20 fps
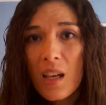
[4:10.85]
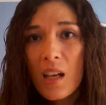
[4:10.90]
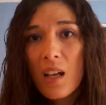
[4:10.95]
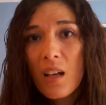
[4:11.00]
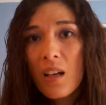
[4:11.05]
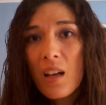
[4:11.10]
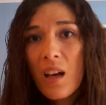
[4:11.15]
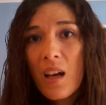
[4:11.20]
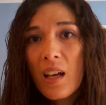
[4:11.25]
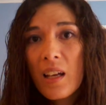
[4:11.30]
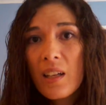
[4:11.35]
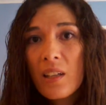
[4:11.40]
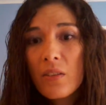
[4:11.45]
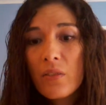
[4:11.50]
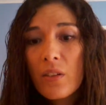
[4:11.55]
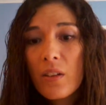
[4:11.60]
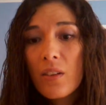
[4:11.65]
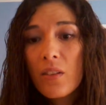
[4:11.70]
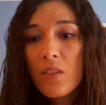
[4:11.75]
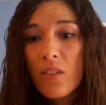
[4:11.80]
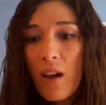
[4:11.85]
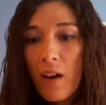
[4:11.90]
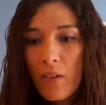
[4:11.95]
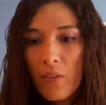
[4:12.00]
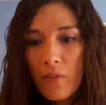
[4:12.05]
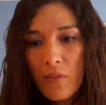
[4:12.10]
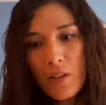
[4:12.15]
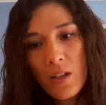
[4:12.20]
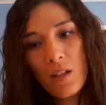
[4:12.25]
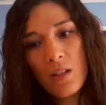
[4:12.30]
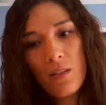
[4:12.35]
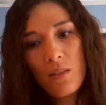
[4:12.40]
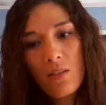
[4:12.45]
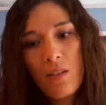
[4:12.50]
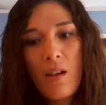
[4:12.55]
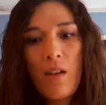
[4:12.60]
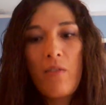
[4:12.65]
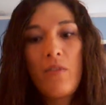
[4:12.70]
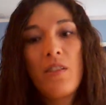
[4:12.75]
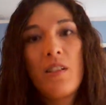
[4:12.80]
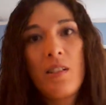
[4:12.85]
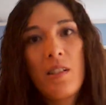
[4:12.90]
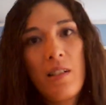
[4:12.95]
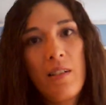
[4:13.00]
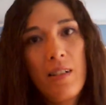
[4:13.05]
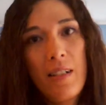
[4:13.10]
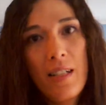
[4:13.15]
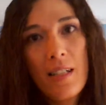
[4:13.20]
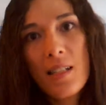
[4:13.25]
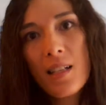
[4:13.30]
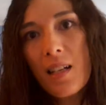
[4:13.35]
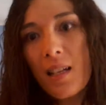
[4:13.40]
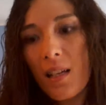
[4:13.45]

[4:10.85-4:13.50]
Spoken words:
and I have loved the series.